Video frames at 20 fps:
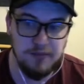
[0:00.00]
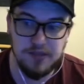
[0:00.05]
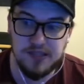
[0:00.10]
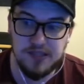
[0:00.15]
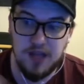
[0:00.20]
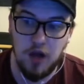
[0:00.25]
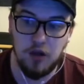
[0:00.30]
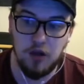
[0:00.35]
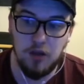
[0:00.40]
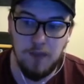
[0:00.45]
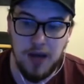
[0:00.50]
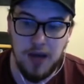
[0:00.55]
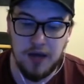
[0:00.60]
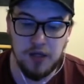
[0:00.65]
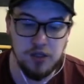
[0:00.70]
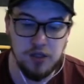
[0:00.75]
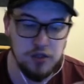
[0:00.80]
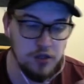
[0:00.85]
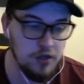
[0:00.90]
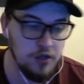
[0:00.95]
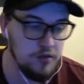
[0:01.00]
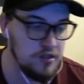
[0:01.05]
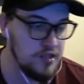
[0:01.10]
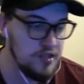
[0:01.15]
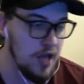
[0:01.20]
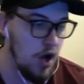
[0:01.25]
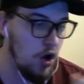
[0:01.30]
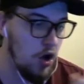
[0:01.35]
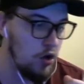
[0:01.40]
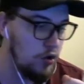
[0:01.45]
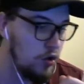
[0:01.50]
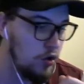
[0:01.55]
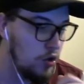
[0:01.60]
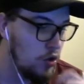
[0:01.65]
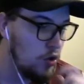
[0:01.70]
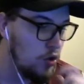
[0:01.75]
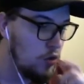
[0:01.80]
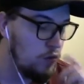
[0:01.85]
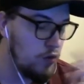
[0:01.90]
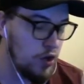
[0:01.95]
Is that on the manager? Is that on
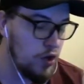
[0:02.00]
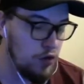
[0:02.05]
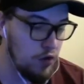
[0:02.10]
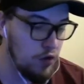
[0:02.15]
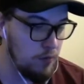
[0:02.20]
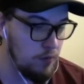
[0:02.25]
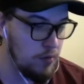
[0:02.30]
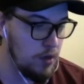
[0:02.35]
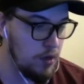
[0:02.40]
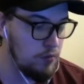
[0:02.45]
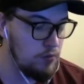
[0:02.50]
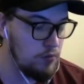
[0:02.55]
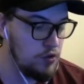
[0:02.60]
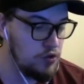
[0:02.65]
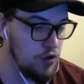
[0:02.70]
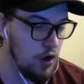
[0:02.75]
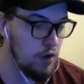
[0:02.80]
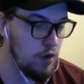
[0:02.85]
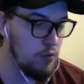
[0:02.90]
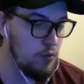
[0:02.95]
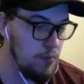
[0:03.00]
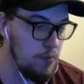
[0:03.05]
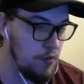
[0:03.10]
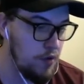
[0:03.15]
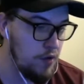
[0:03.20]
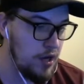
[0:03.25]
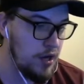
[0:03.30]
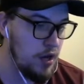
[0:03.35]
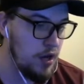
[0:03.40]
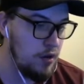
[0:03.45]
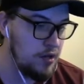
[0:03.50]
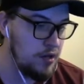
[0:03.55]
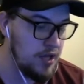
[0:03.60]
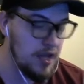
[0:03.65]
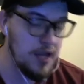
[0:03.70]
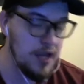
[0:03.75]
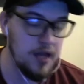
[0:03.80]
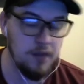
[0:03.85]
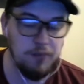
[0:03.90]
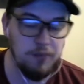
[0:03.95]
recruitment? We saw it with Mourinho. He didn't
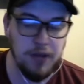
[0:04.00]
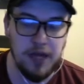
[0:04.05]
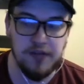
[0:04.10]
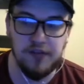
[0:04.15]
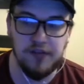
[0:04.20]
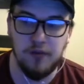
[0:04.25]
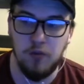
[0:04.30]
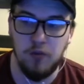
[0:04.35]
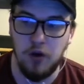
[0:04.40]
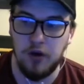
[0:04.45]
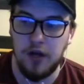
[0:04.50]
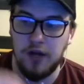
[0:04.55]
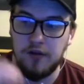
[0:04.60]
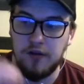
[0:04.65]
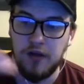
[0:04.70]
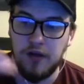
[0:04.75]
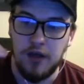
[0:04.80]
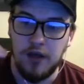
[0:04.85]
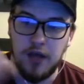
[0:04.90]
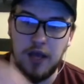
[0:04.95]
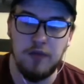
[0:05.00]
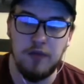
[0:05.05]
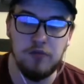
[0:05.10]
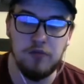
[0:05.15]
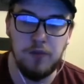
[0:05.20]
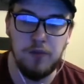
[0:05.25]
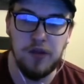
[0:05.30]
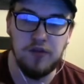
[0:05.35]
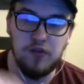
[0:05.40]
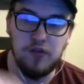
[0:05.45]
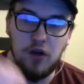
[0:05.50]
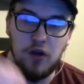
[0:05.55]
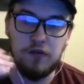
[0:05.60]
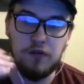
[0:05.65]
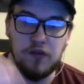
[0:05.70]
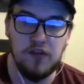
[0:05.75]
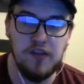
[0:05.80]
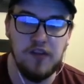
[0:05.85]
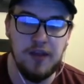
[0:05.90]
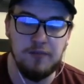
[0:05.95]
get the players he wanted. He was pissed off.
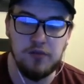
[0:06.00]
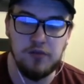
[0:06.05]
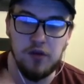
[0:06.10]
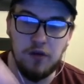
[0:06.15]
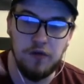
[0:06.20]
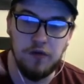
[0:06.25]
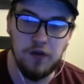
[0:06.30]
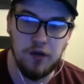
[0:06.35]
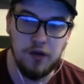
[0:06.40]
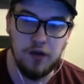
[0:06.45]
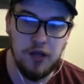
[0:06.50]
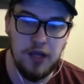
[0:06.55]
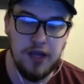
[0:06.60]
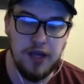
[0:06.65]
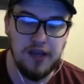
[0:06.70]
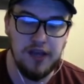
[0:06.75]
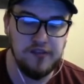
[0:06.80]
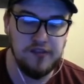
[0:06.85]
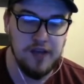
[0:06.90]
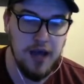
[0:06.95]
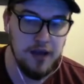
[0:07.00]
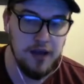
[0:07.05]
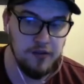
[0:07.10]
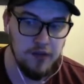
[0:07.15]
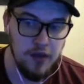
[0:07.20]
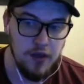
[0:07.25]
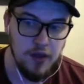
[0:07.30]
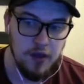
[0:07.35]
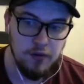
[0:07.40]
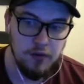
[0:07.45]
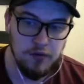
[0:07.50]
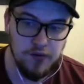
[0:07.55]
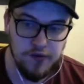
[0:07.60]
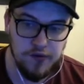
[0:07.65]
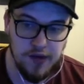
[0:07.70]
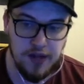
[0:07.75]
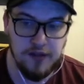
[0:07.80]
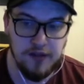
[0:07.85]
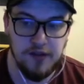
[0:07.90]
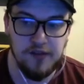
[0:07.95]
The team suffered. He gets sacked. We've
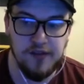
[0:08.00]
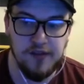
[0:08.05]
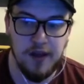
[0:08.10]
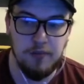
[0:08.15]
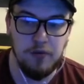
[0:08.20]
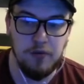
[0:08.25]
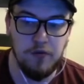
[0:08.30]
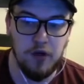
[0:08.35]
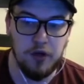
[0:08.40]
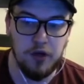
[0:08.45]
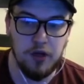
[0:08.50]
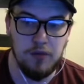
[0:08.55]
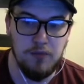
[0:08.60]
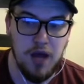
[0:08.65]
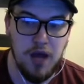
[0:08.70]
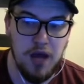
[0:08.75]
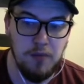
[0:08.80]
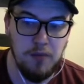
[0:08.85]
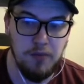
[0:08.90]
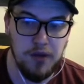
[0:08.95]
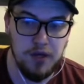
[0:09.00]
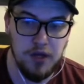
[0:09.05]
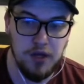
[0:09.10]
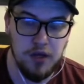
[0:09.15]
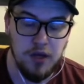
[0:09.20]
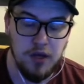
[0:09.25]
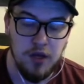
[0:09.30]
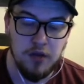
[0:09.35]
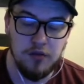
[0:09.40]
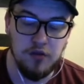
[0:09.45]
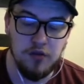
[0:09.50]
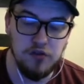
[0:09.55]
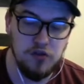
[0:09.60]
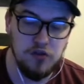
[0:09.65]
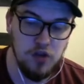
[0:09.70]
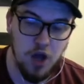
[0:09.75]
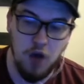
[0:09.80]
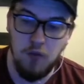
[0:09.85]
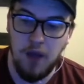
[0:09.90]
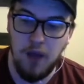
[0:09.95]
seen the same with Ollie, in my opinion. There's
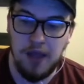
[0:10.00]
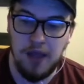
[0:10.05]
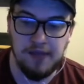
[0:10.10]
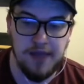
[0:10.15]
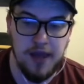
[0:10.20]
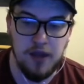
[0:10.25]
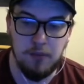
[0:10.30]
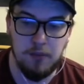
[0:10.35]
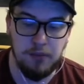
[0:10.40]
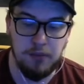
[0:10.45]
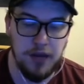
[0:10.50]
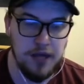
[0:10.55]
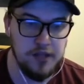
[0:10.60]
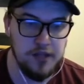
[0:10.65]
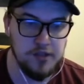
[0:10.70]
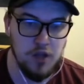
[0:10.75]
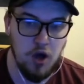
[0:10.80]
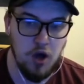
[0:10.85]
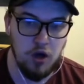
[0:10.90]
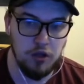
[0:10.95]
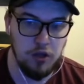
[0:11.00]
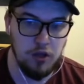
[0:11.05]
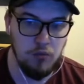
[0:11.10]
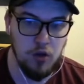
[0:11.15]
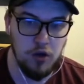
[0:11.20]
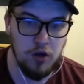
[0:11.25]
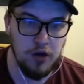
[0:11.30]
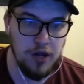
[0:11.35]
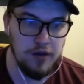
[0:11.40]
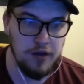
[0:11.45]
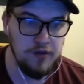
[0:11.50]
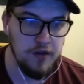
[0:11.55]
no way they're the players that Ollie wanted.